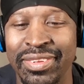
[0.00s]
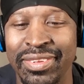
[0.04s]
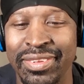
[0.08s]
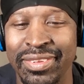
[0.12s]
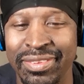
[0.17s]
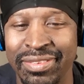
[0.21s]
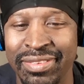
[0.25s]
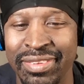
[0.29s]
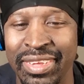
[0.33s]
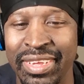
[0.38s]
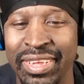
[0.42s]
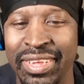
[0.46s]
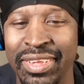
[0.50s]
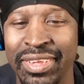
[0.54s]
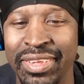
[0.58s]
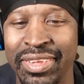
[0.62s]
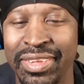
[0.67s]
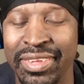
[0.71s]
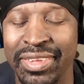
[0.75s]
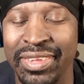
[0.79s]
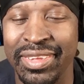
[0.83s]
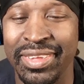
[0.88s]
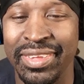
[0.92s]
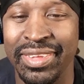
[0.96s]
see,
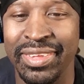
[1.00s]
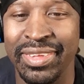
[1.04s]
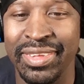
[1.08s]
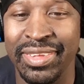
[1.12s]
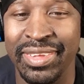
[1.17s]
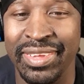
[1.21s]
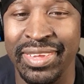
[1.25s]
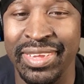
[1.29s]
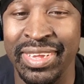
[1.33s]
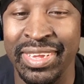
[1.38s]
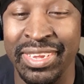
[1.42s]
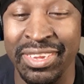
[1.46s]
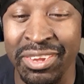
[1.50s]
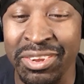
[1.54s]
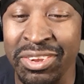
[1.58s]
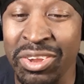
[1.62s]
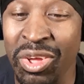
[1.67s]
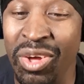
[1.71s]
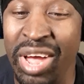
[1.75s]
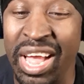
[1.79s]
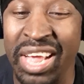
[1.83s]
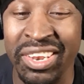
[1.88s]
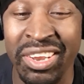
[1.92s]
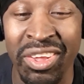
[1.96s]
and you
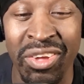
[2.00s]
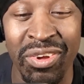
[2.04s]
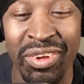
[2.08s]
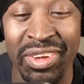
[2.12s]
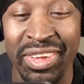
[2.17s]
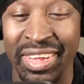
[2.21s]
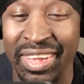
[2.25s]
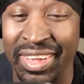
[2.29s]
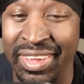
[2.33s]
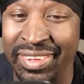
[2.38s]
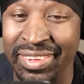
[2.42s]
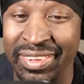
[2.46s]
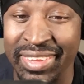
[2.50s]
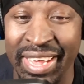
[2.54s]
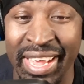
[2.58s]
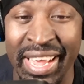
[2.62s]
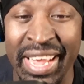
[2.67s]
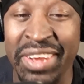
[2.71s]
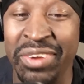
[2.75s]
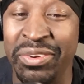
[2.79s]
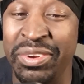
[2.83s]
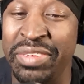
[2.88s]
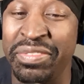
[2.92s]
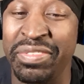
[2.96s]
know how long, I
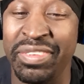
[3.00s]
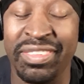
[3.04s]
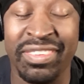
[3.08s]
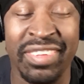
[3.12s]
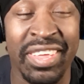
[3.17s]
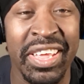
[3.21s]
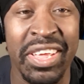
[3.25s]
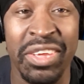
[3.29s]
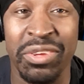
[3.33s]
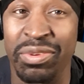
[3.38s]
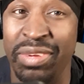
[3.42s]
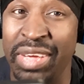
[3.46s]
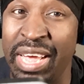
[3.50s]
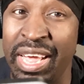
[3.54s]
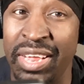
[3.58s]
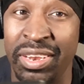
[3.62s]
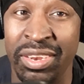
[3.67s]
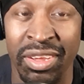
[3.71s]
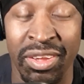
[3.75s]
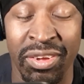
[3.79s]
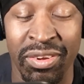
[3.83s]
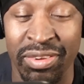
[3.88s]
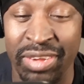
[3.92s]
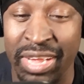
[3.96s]
ain't gonna even tell you how
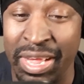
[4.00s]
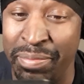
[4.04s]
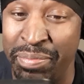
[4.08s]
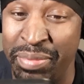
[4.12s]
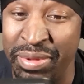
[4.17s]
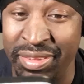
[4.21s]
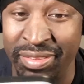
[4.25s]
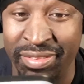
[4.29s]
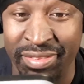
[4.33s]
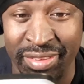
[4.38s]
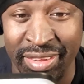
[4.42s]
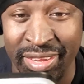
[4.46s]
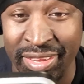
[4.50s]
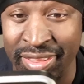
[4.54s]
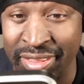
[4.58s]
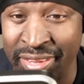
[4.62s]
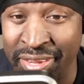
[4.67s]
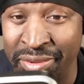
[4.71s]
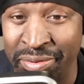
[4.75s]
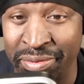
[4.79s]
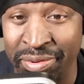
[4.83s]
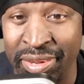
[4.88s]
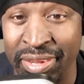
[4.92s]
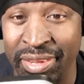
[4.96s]
long I've been sitting
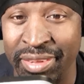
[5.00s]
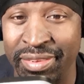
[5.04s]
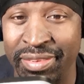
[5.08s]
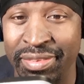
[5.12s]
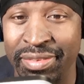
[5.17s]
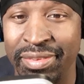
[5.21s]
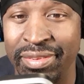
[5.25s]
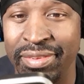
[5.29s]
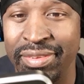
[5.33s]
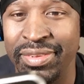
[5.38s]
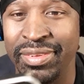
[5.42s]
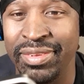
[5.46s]
on this.